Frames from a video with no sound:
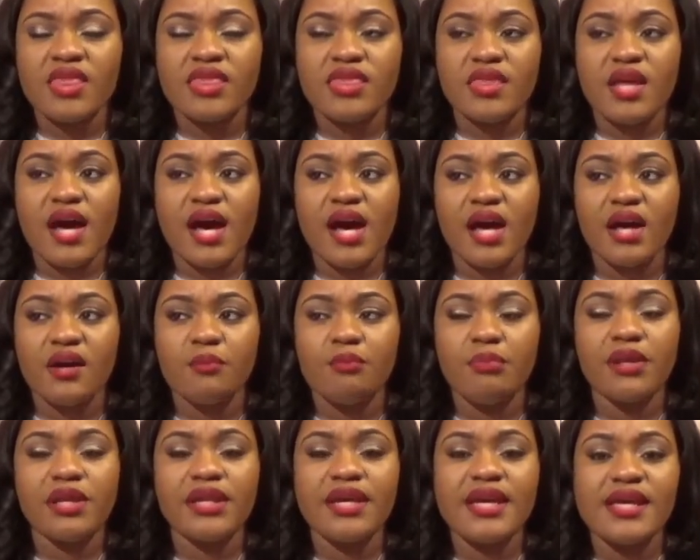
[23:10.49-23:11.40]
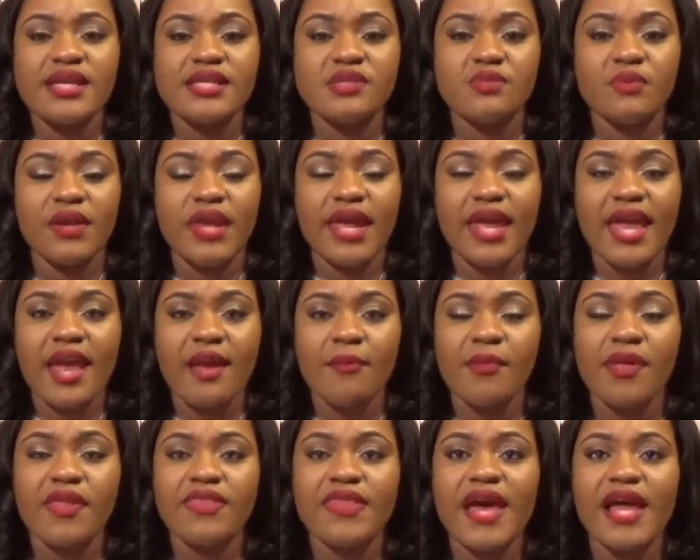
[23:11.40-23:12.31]
the police, when they
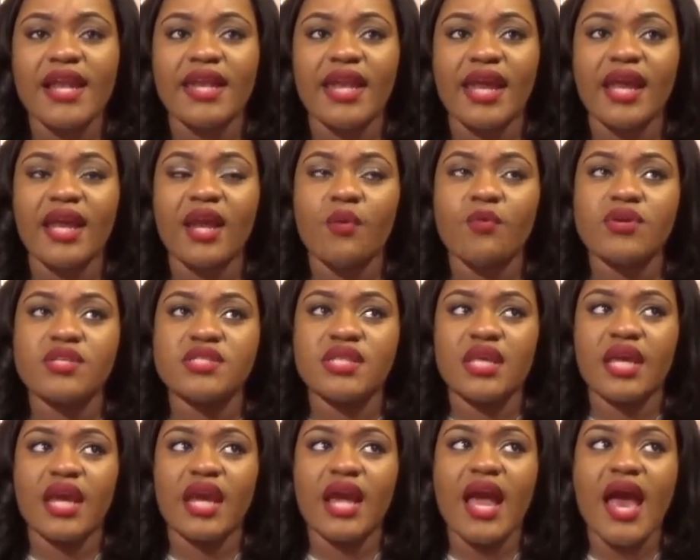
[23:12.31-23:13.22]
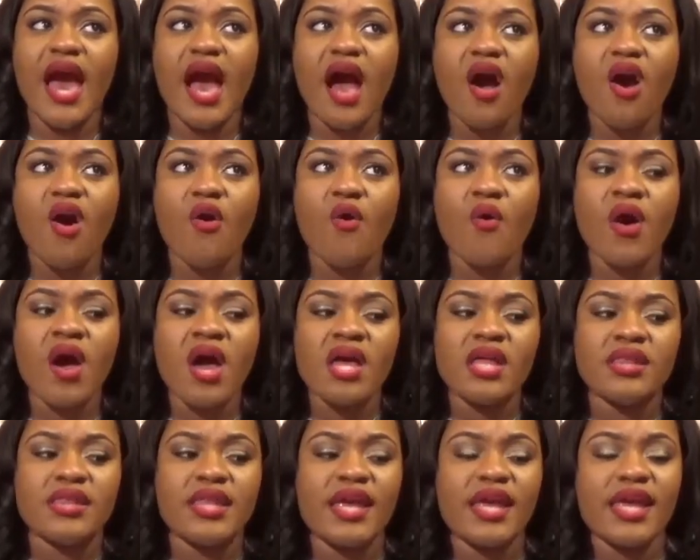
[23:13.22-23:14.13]
came in that day, they were saying how
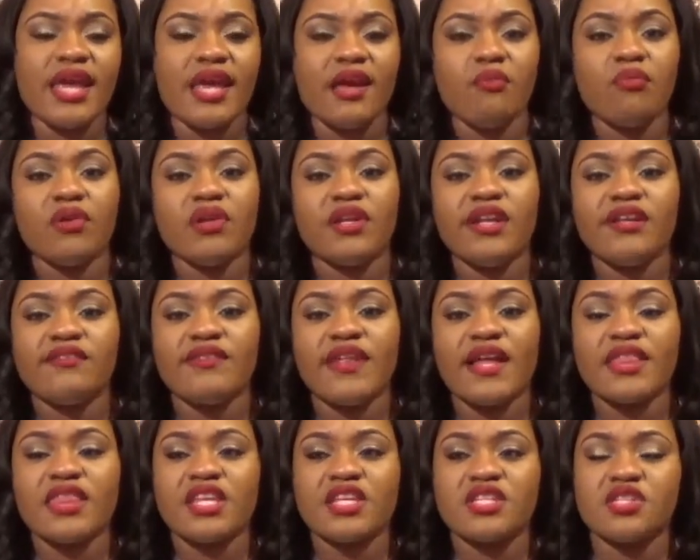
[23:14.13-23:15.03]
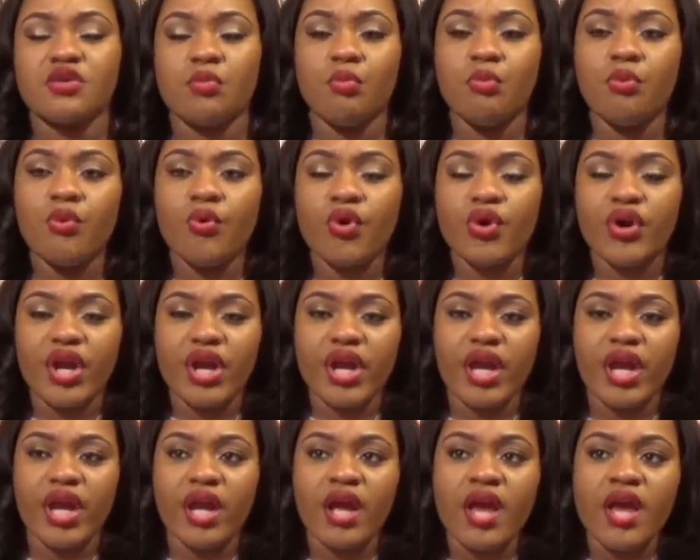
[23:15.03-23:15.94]
they can't believe that they're
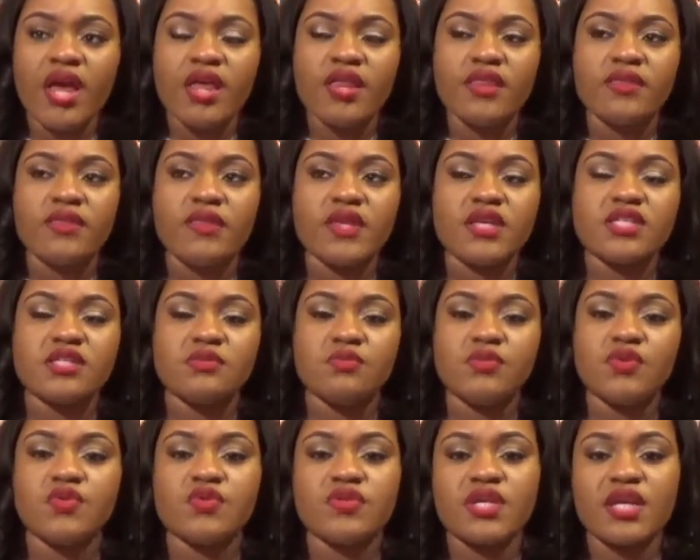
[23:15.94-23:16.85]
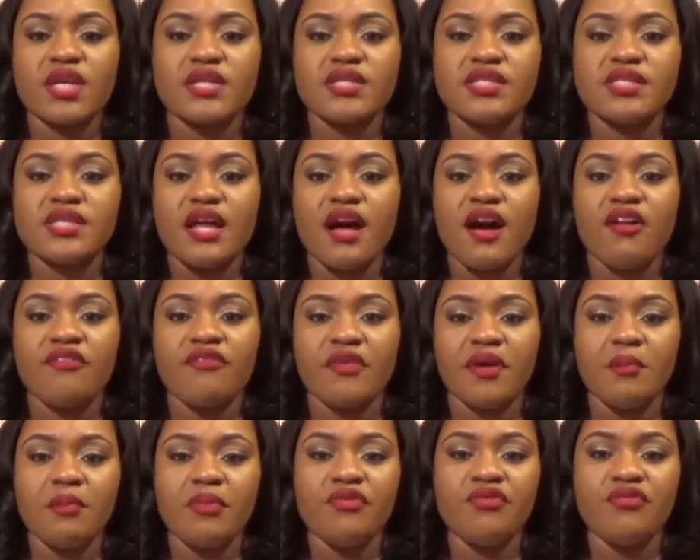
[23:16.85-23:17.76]
supporting this music and stuff.
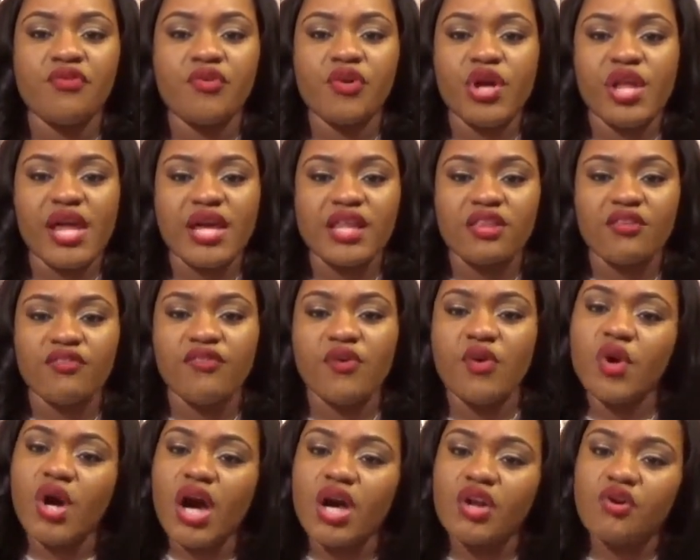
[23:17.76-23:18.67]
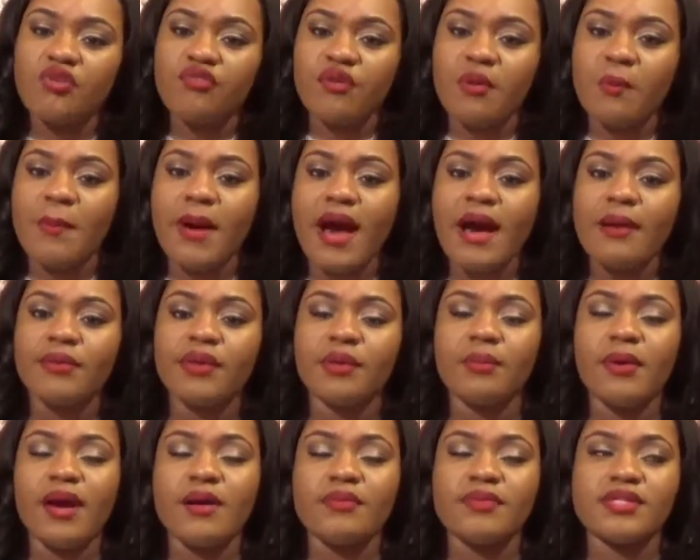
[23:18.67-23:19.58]
And before like the phone cut off on
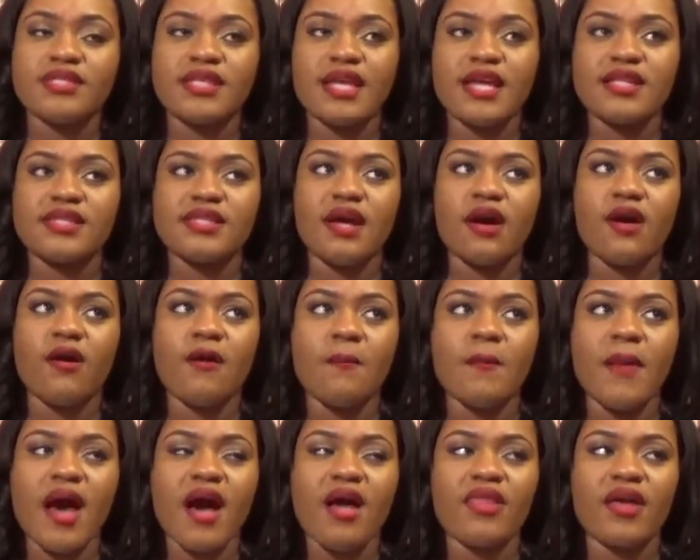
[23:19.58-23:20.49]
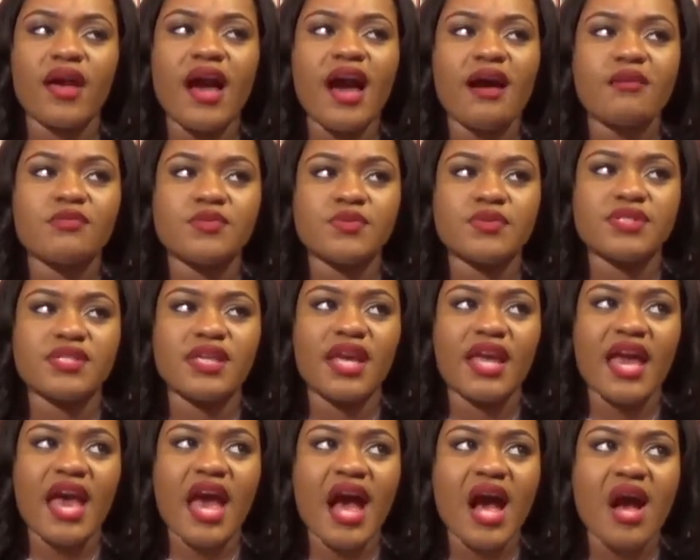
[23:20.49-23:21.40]
Bobby said how the cops were
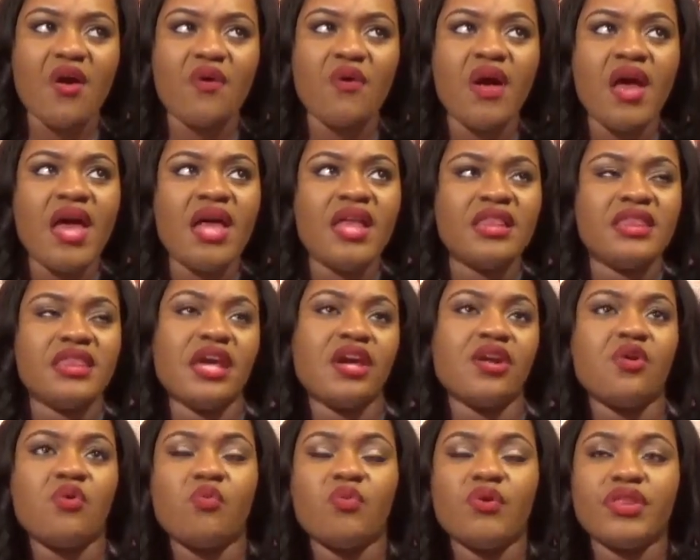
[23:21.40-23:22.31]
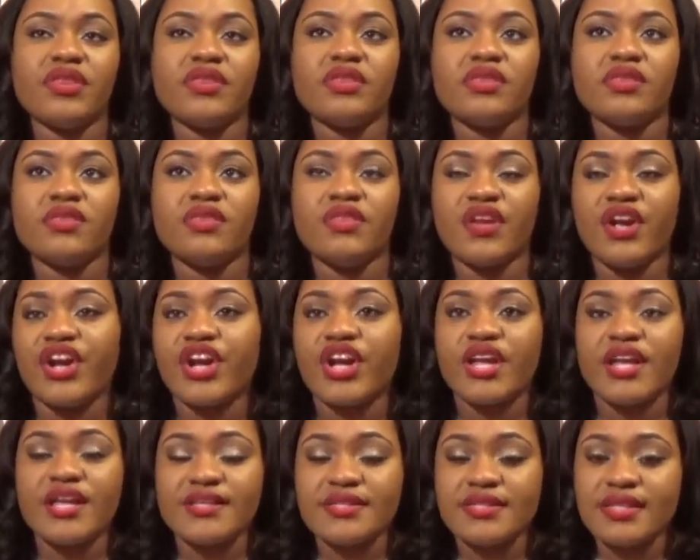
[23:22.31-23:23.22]
saying how they don't want their
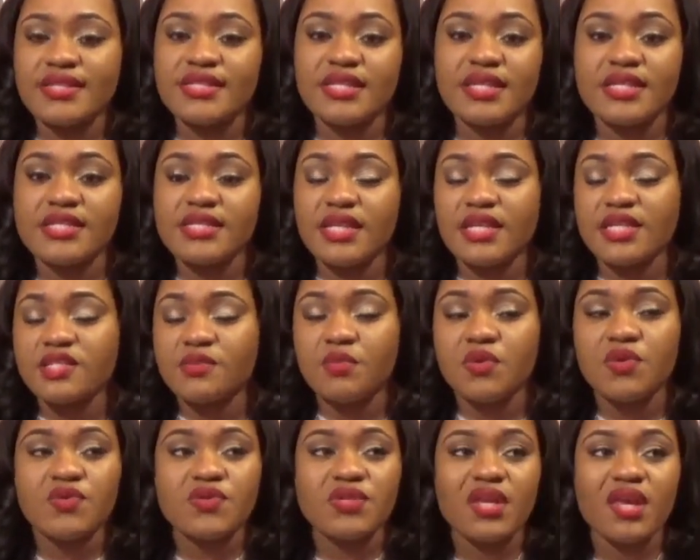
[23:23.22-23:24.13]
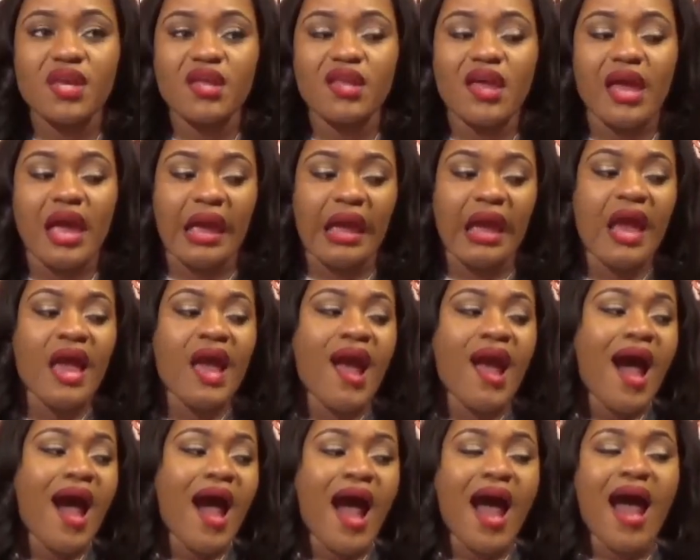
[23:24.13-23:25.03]
kids listening to his music. Like,
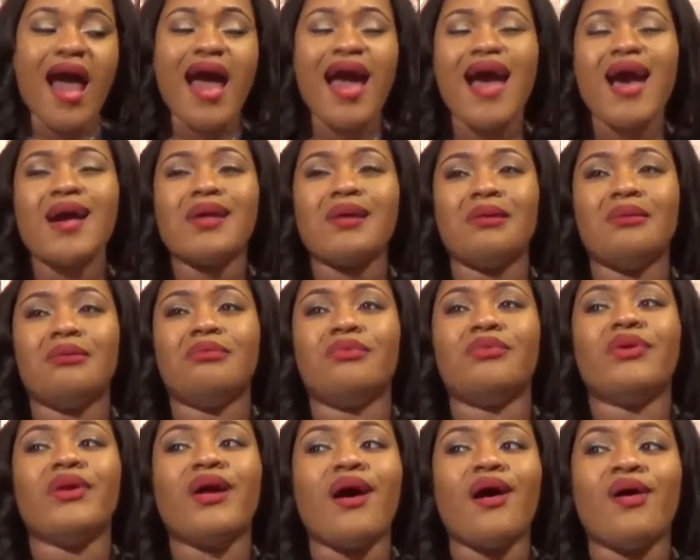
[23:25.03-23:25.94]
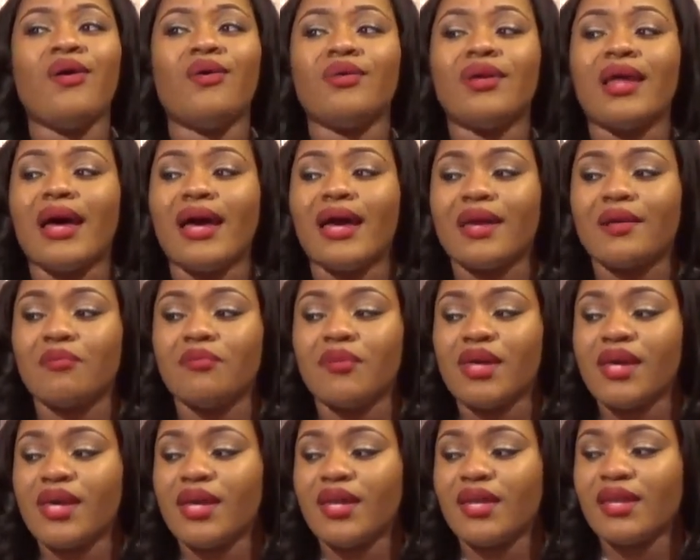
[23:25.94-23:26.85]
I don't know, like,
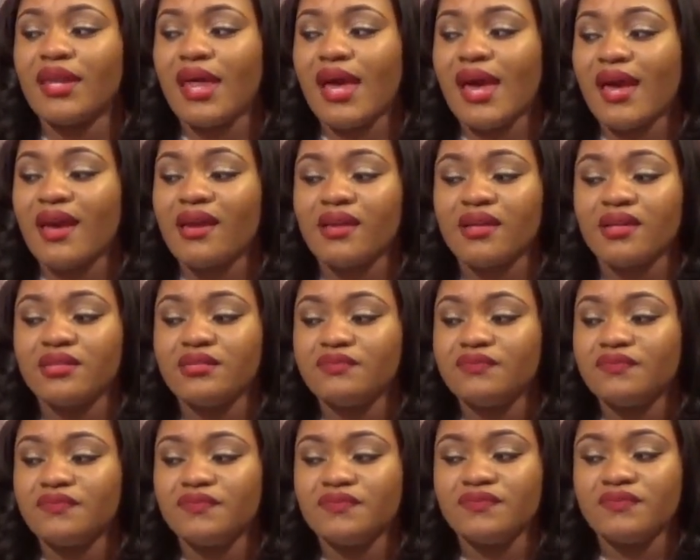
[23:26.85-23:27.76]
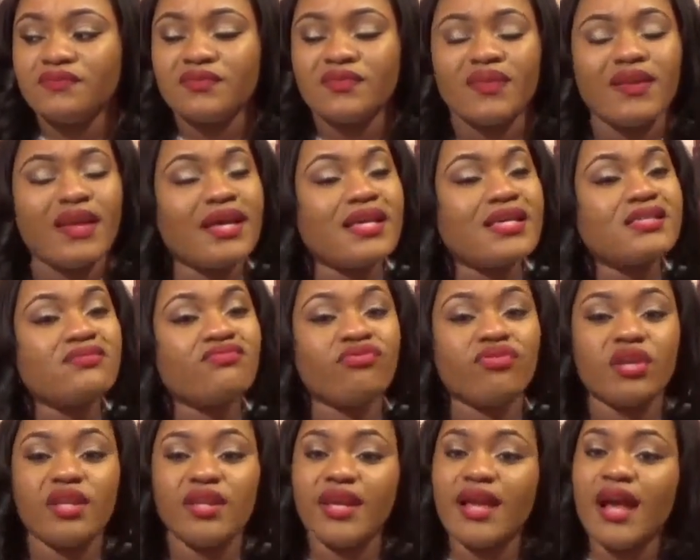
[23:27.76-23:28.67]
man, like, it's
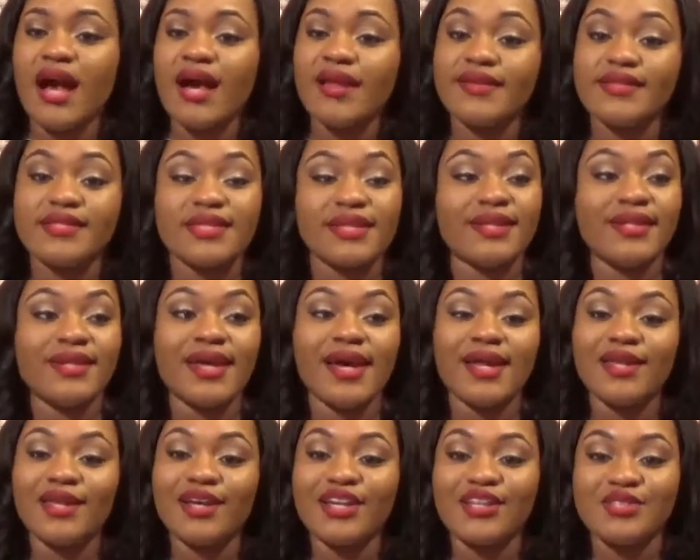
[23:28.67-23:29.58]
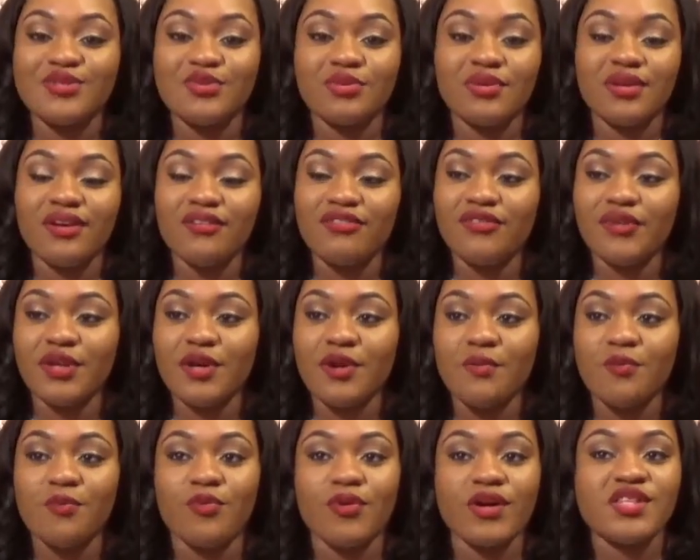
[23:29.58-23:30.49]
really honestly not looking too good for
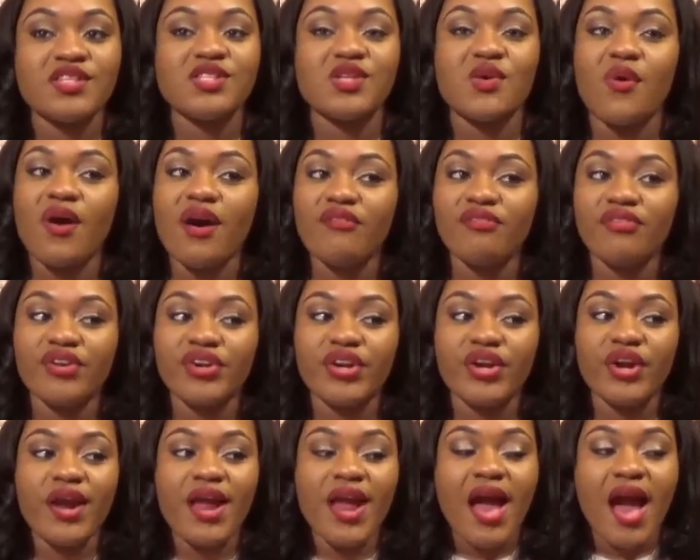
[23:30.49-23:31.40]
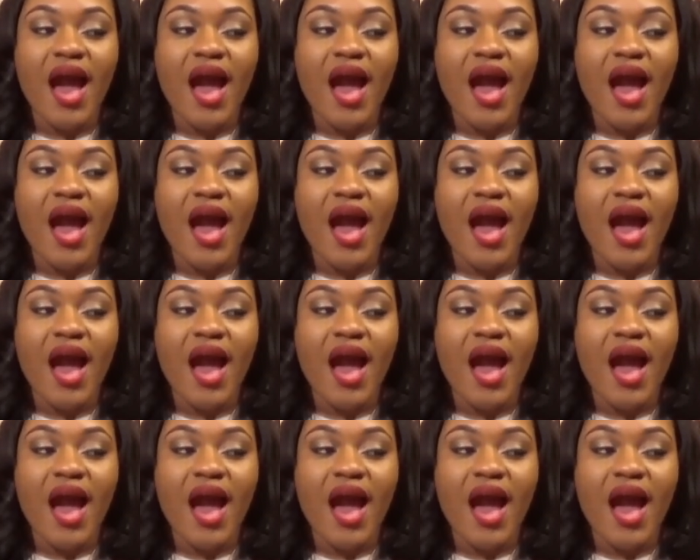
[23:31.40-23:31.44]
them whatsoever.